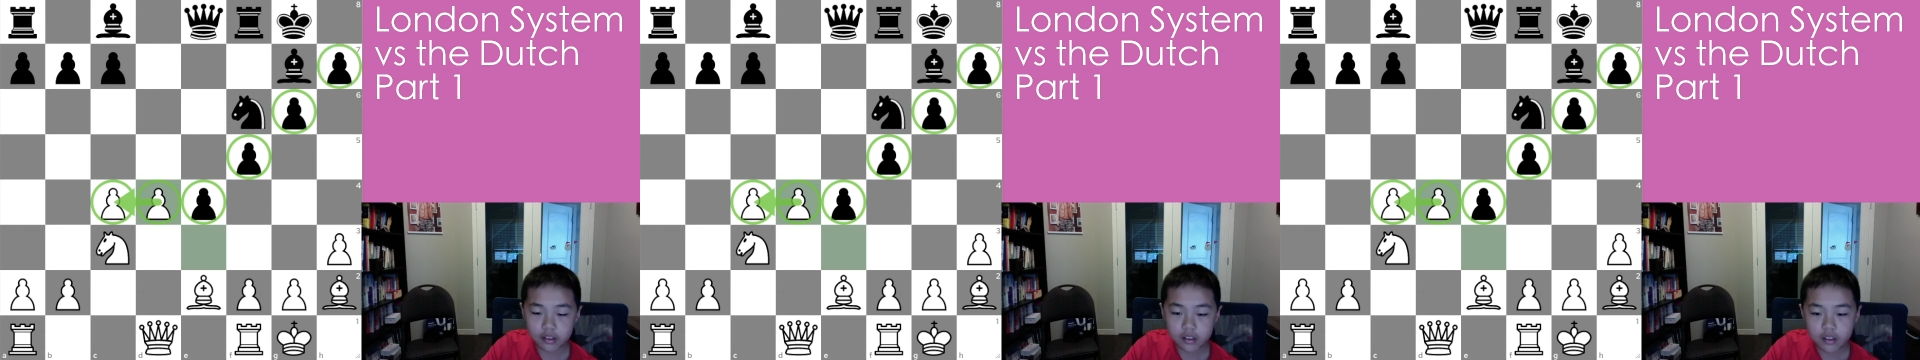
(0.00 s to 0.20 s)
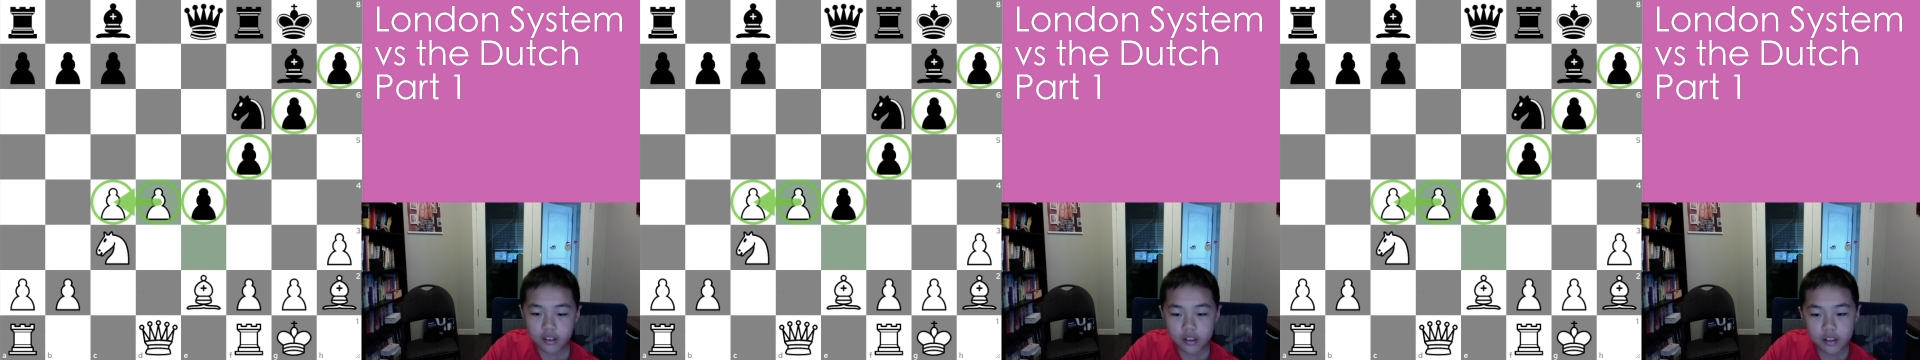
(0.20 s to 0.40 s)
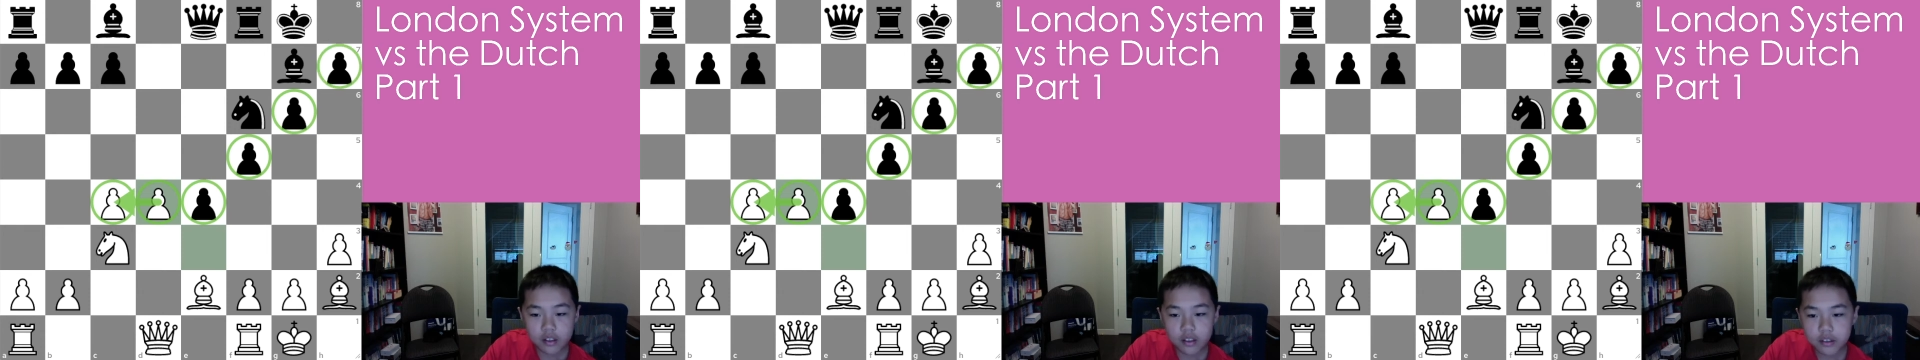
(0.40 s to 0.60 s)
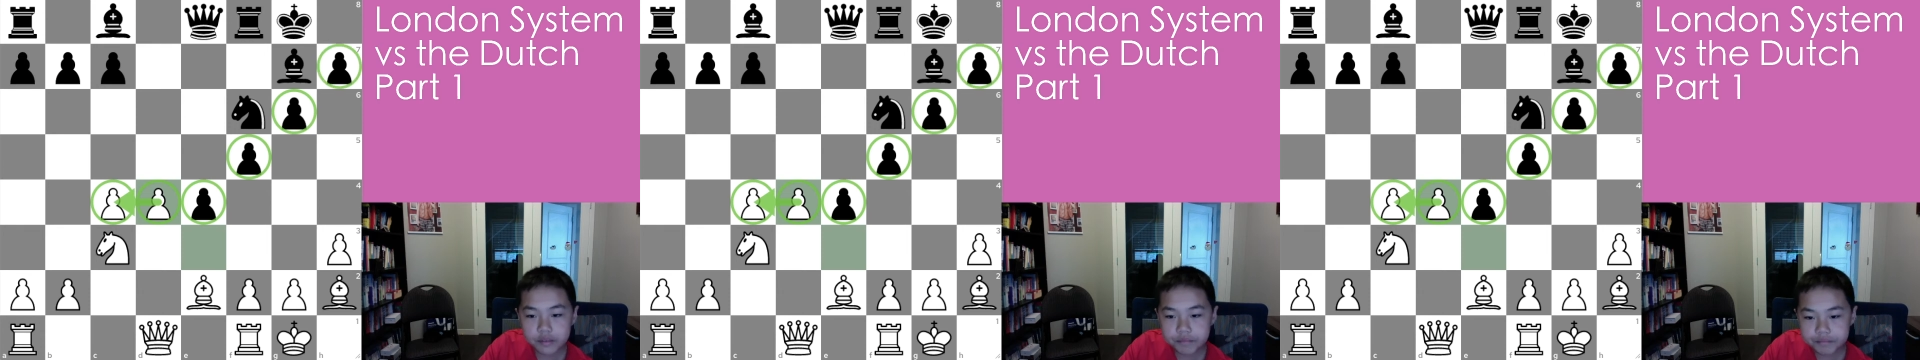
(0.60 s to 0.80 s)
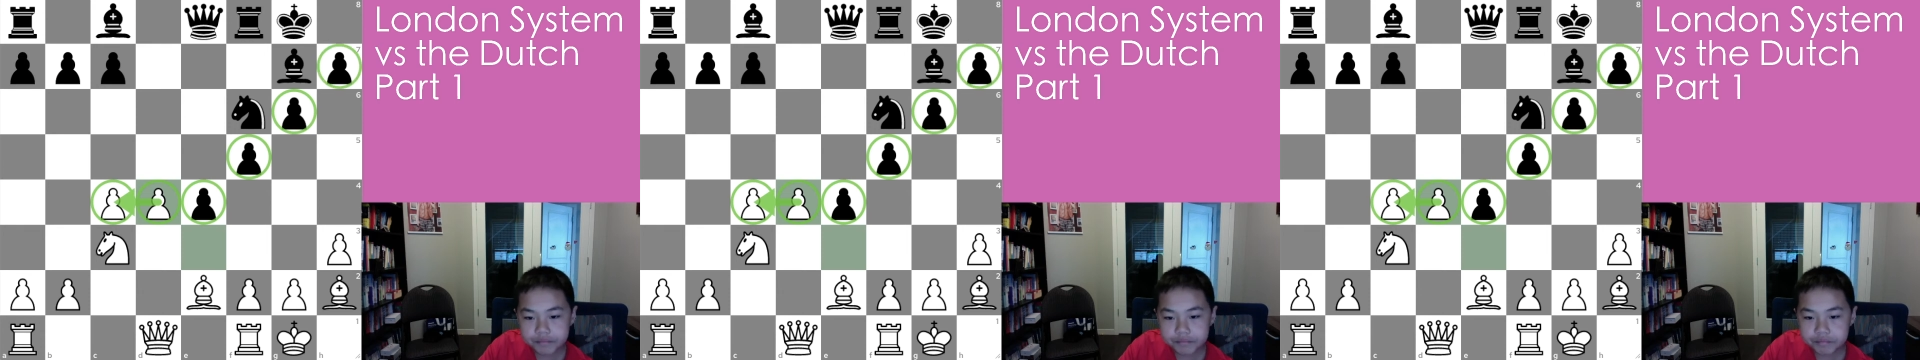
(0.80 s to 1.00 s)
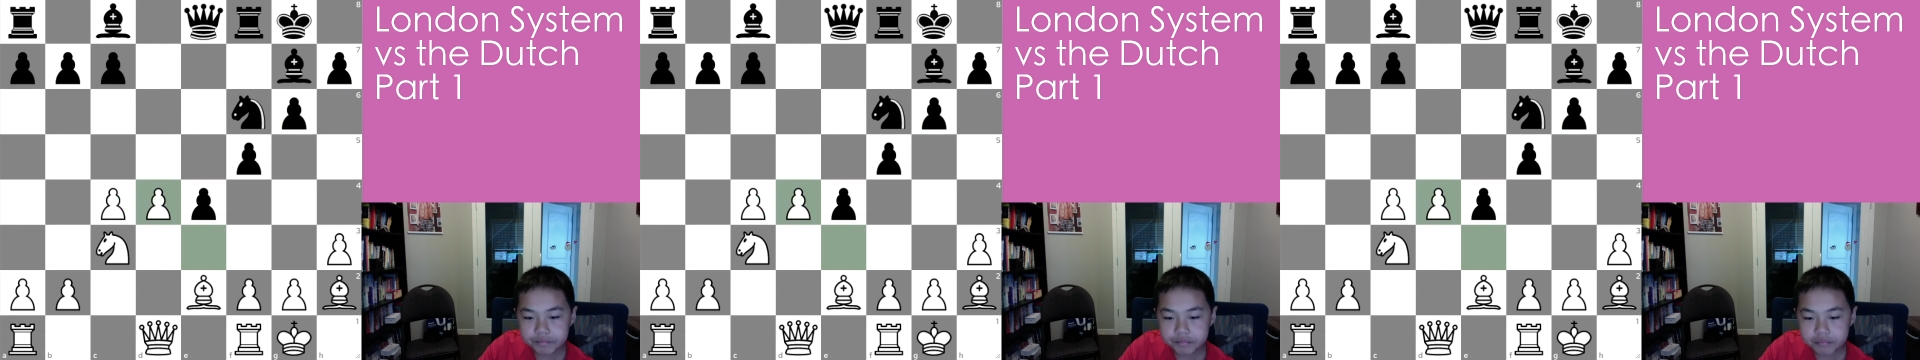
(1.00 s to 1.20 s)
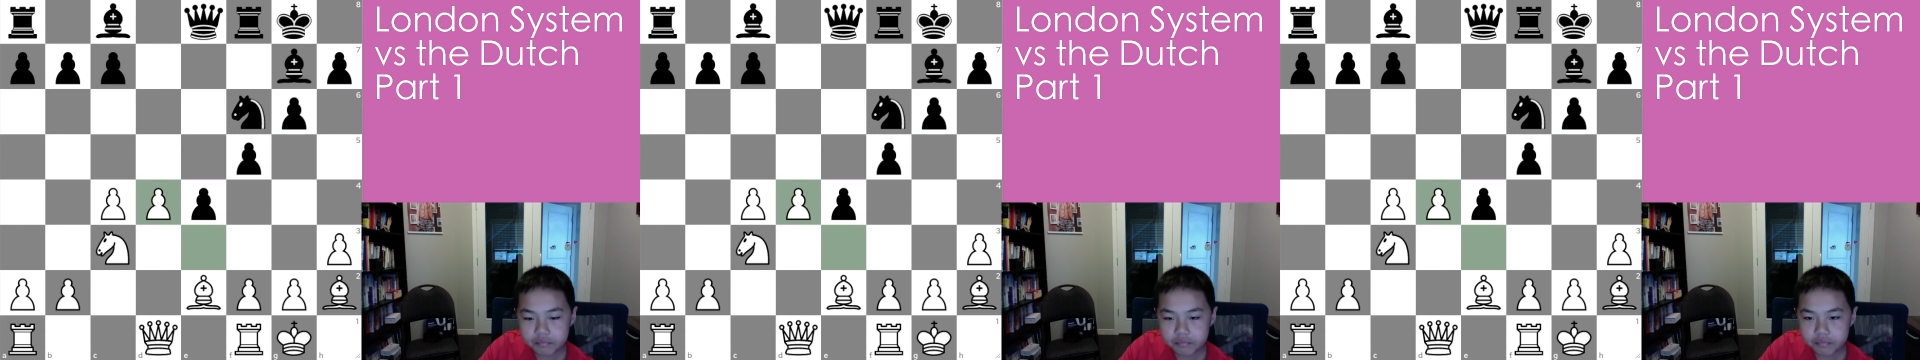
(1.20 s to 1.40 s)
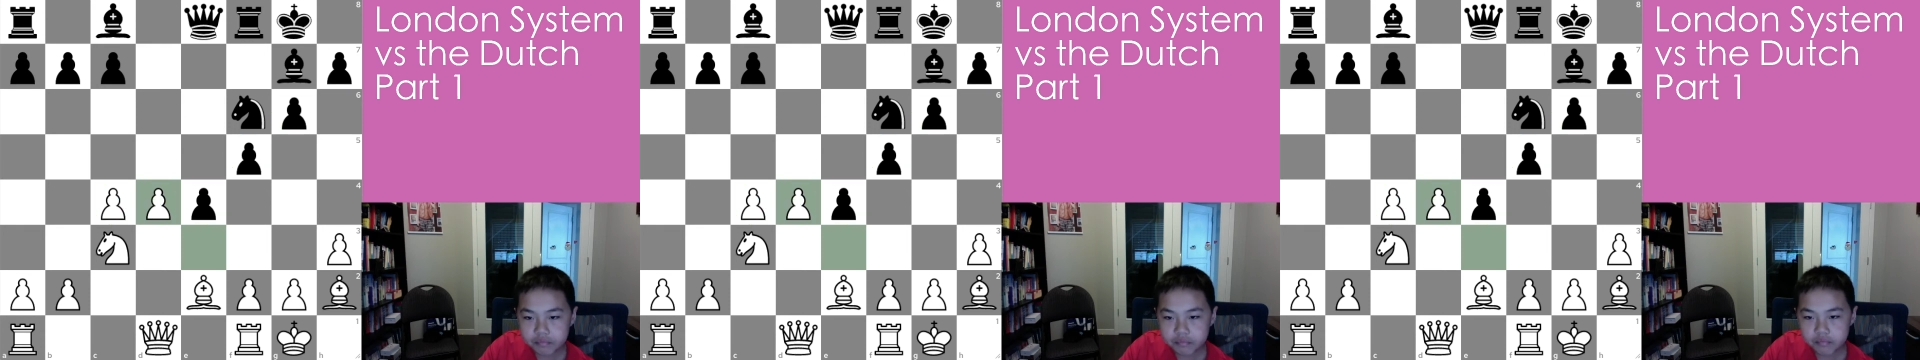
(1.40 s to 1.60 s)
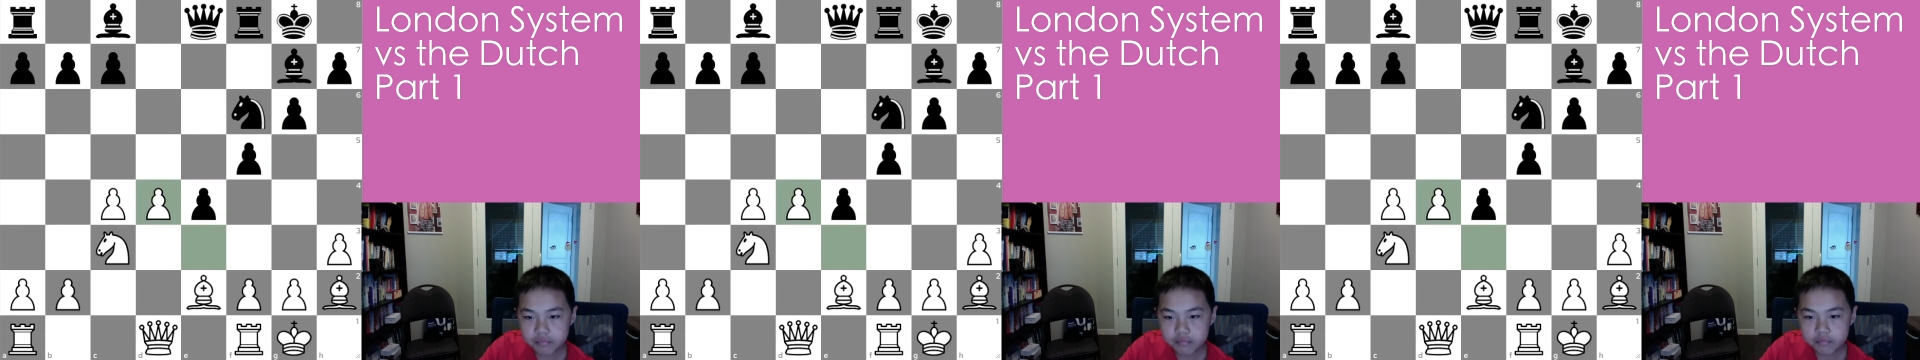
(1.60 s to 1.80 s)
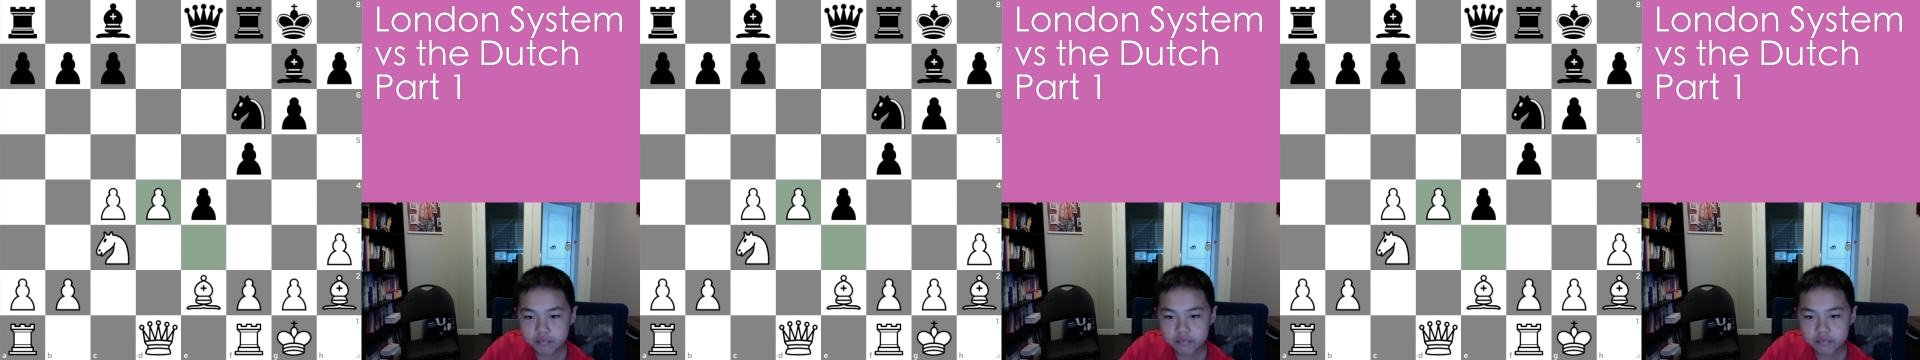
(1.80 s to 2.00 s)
Nobody speaks.